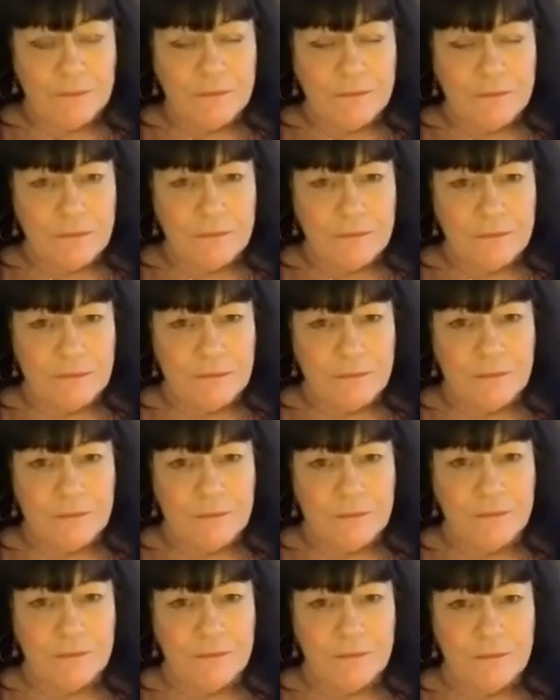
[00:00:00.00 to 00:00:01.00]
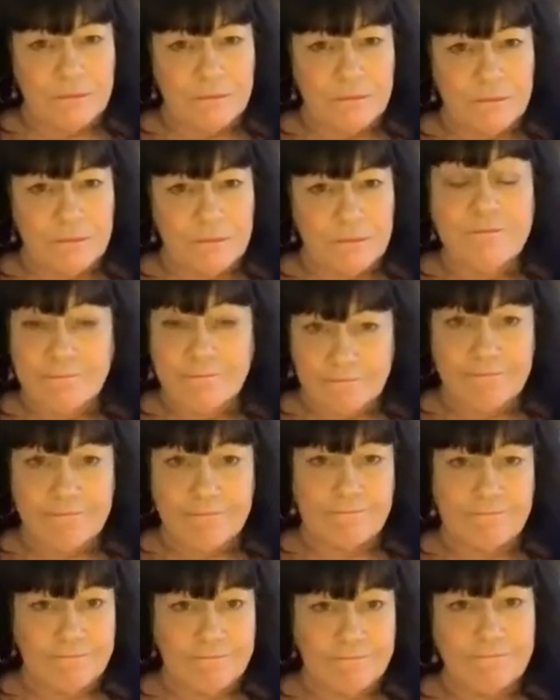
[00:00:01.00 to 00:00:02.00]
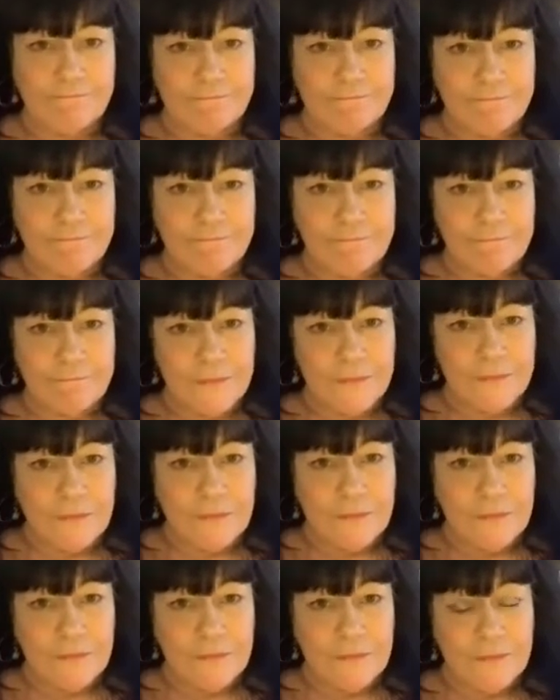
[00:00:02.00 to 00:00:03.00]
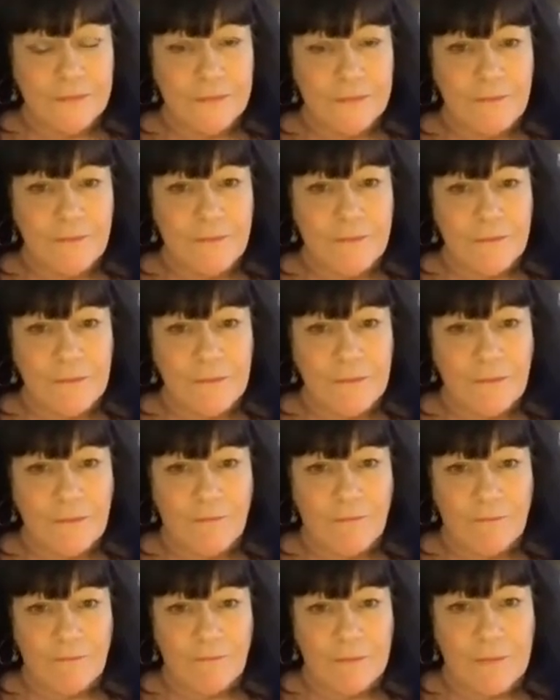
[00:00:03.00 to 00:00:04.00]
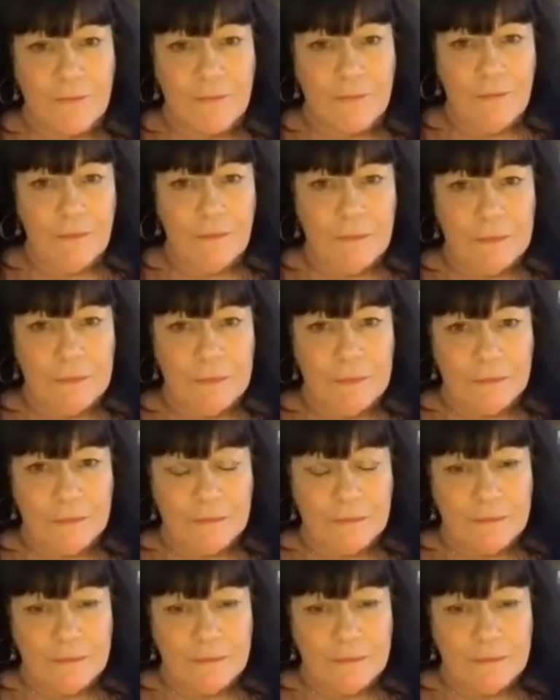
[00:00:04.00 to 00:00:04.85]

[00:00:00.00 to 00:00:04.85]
No words are spoken by the person on screen.